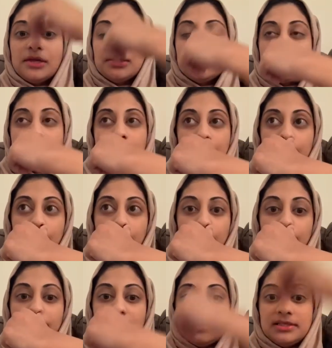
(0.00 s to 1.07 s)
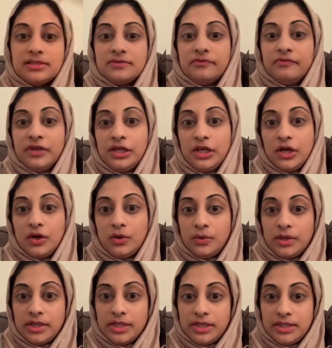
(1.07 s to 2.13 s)
So this video
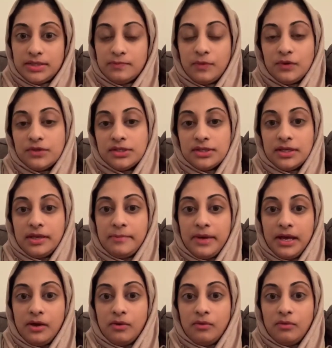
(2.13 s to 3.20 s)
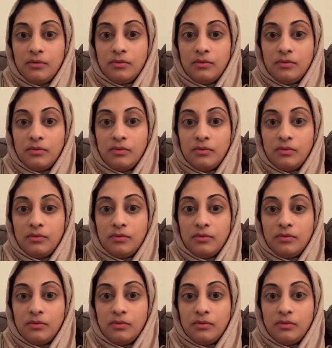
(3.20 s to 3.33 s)
is mostly about